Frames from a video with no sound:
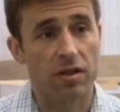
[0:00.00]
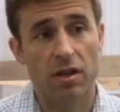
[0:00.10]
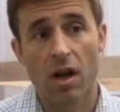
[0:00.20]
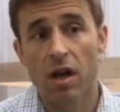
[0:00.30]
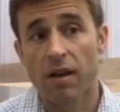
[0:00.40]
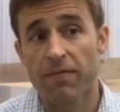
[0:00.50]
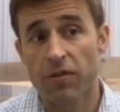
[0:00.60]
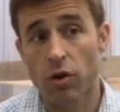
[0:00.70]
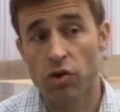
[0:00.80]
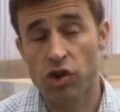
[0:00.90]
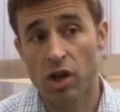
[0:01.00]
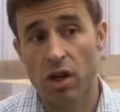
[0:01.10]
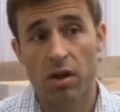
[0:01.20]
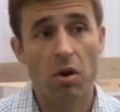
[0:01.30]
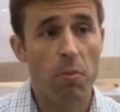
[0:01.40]
as
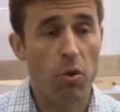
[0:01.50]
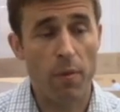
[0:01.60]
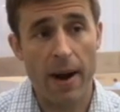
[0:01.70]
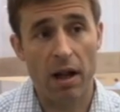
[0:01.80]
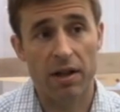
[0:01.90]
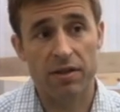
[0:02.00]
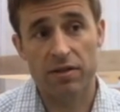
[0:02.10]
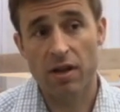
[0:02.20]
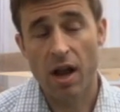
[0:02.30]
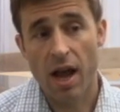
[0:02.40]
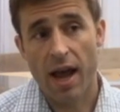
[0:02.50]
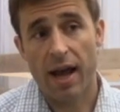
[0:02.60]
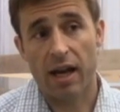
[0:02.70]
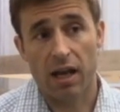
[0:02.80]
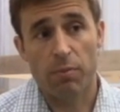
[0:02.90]
confusion, poor balance,
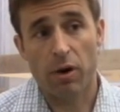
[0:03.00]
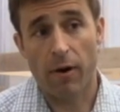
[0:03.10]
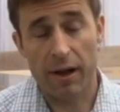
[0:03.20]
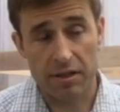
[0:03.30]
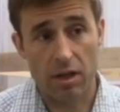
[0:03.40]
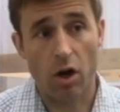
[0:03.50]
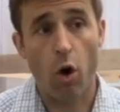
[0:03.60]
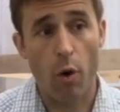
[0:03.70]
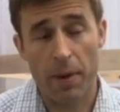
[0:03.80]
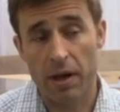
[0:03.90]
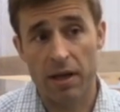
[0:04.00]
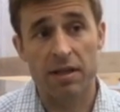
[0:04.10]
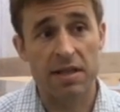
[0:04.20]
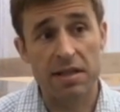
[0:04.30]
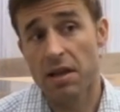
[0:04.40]
and it can progress to coma
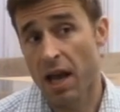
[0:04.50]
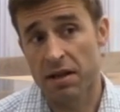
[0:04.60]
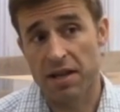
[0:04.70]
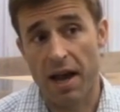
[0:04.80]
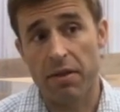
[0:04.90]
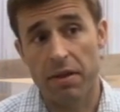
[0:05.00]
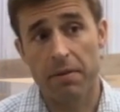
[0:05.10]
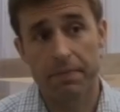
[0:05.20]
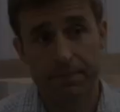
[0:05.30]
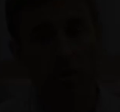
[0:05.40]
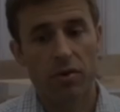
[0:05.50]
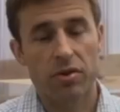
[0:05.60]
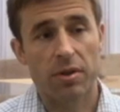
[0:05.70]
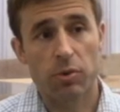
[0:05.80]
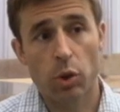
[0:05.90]
and death.
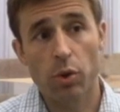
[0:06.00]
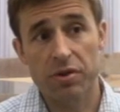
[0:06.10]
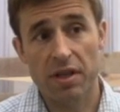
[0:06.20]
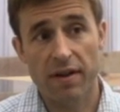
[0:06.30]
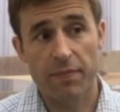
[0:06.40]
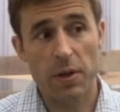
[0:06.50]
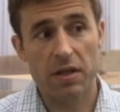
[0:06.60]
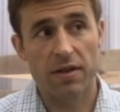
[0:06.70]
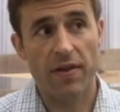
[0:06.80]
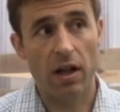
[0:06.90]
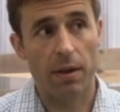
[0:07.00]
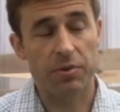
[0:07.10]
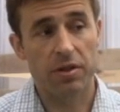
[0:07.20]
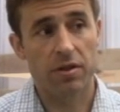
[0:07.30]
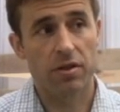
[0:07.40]
There's some tools that have been
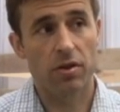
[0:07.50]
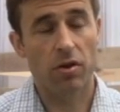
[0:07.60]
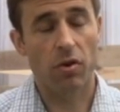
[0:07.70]
developed to